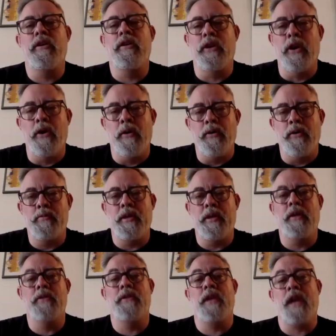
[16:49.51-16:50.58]
goes,
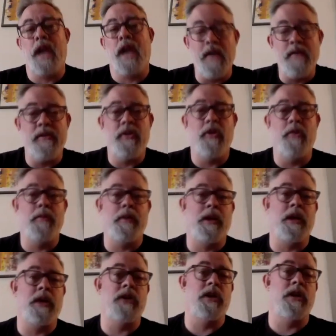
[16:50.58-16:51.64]
because they have the open
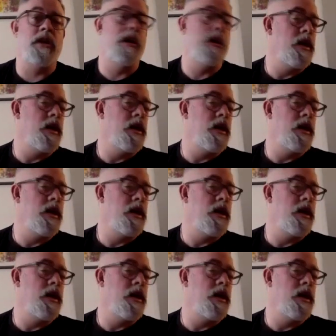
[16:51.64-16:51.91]
kitchen.